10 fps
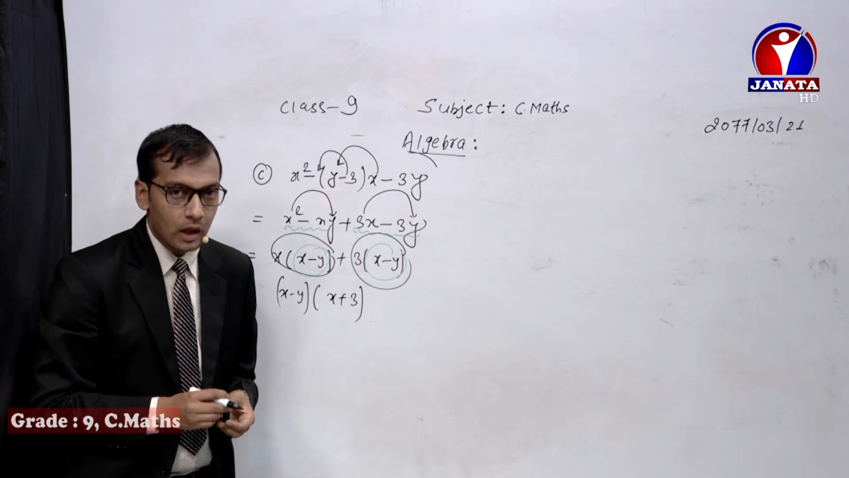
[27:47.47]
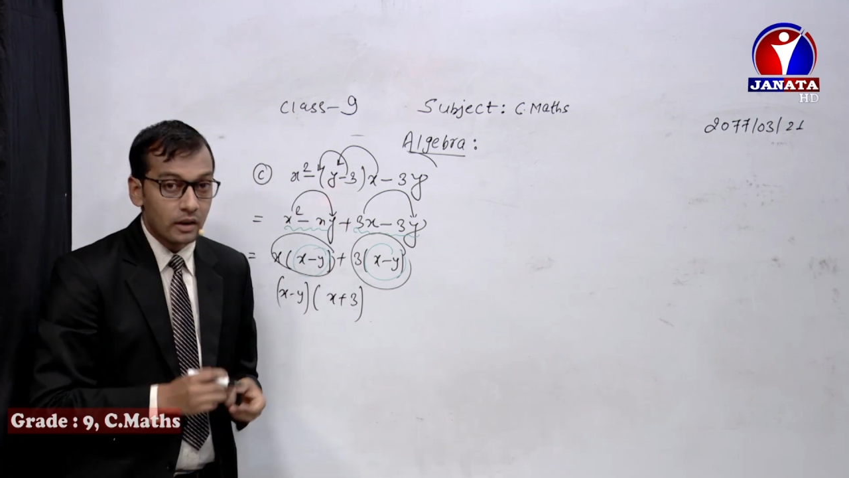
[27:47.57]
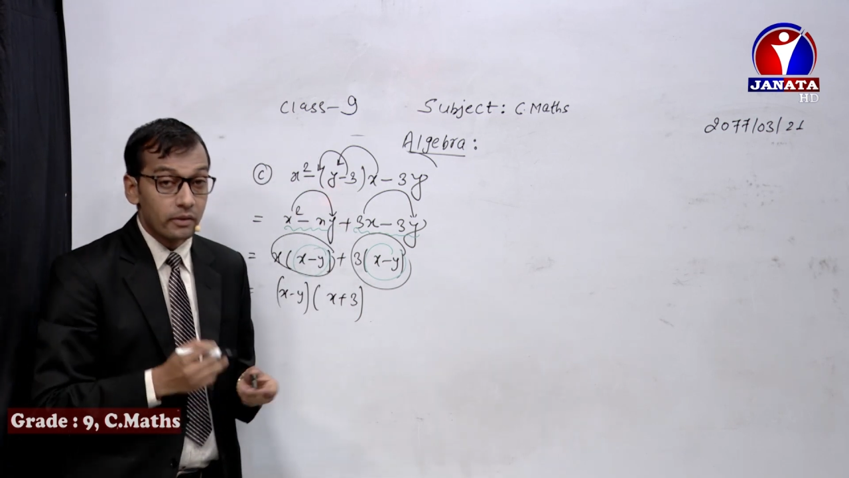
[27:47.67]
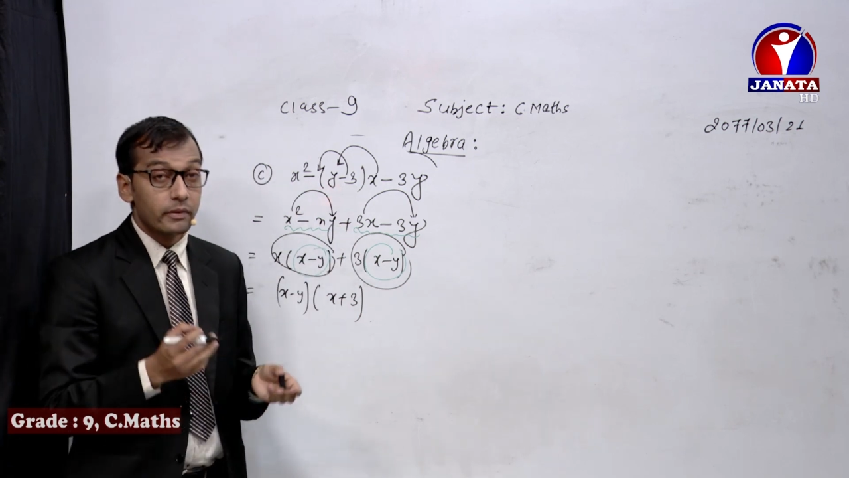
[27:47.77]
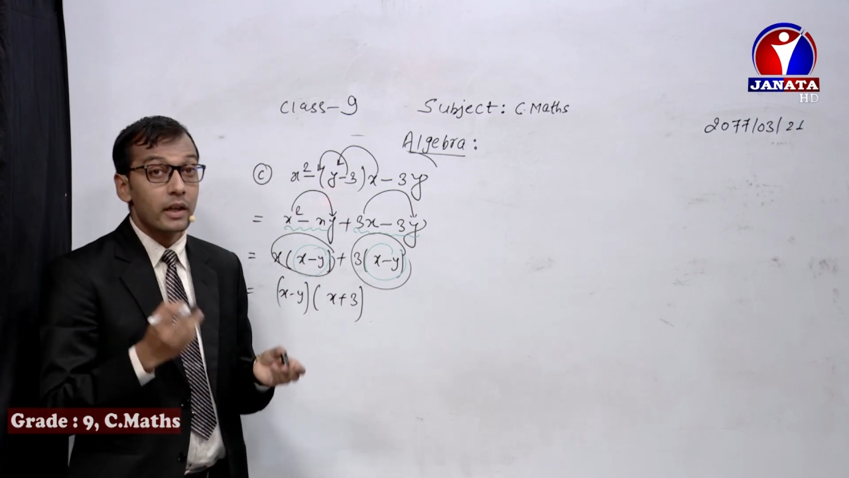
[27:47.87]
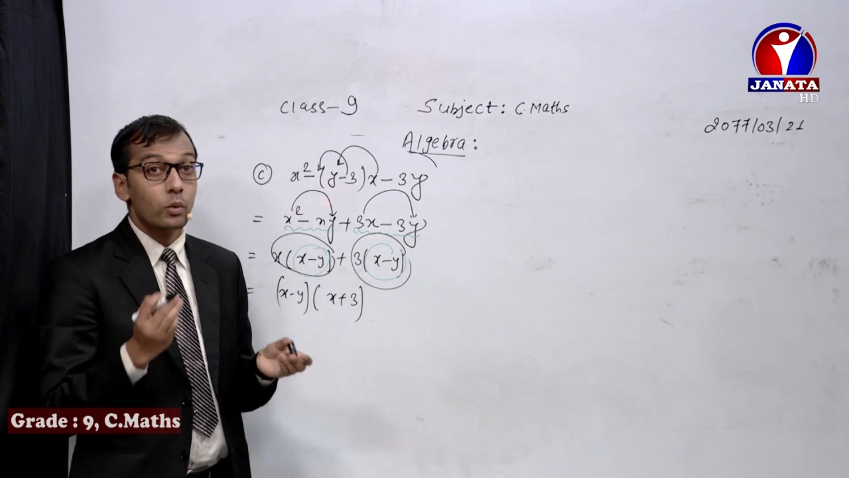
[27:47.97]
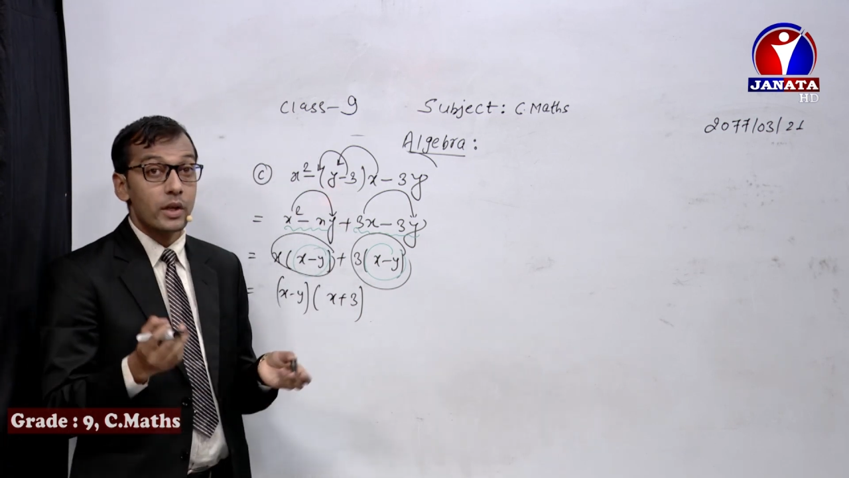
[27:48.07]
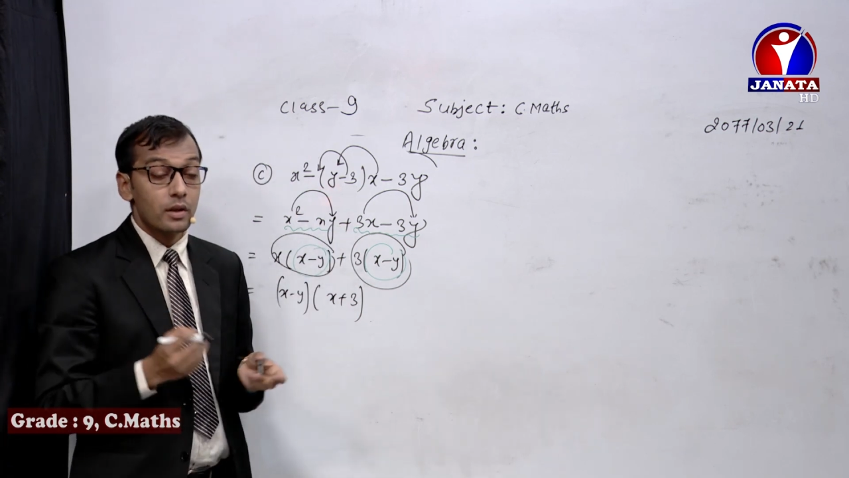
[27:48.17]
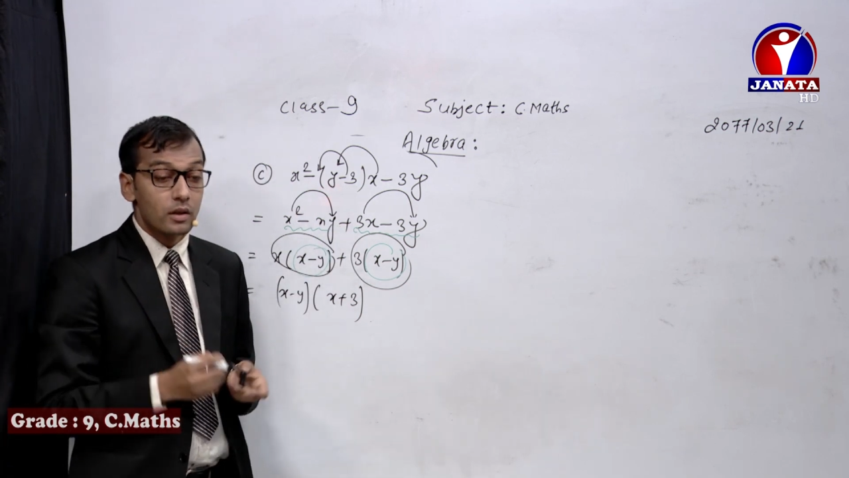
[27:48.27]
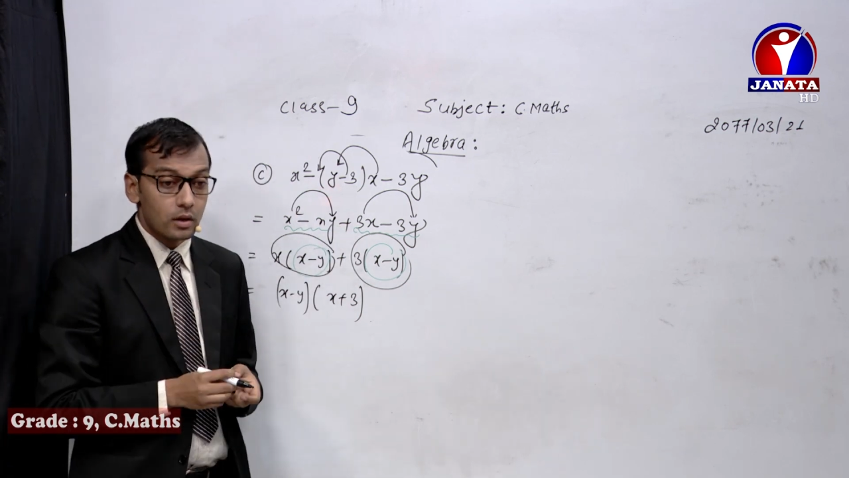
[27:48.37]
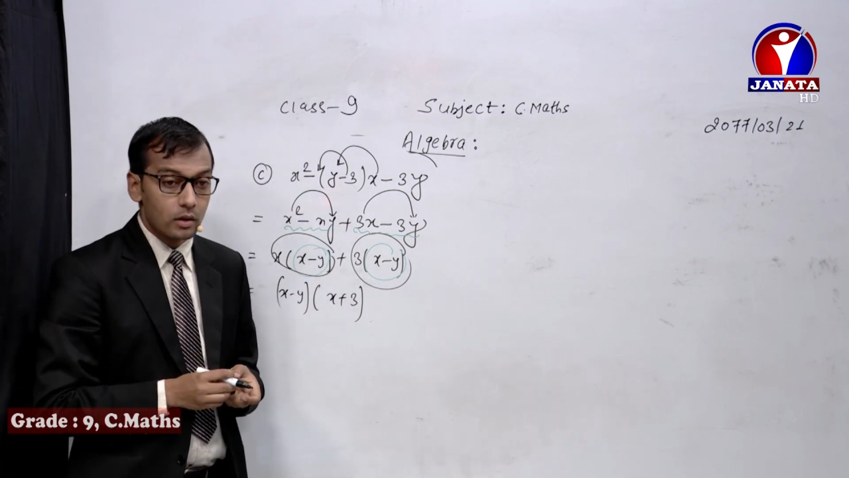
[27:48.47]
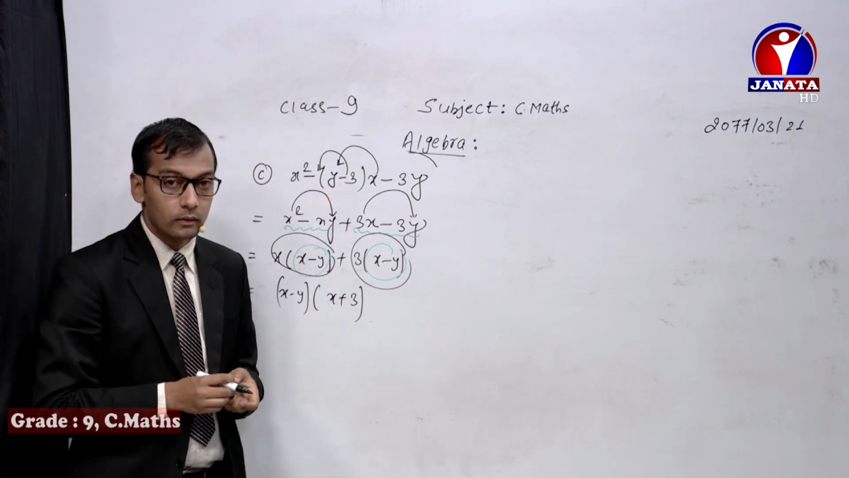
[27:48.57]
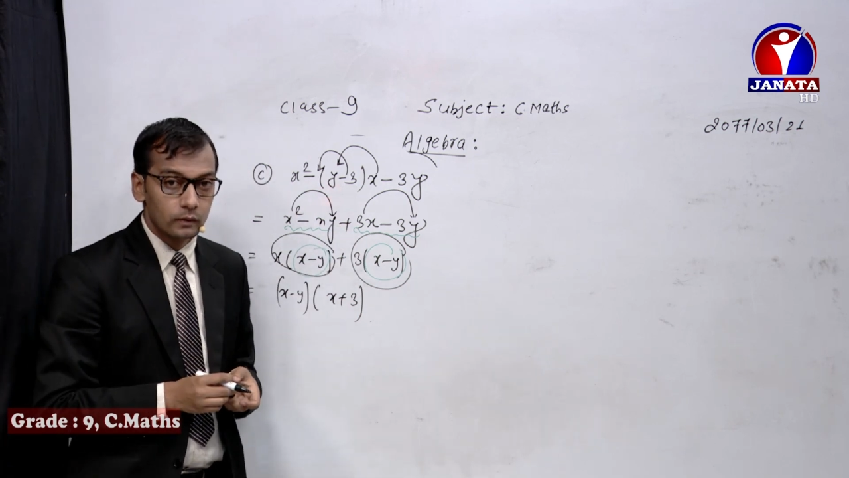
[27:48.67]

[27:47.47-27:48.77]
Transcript: are different questions.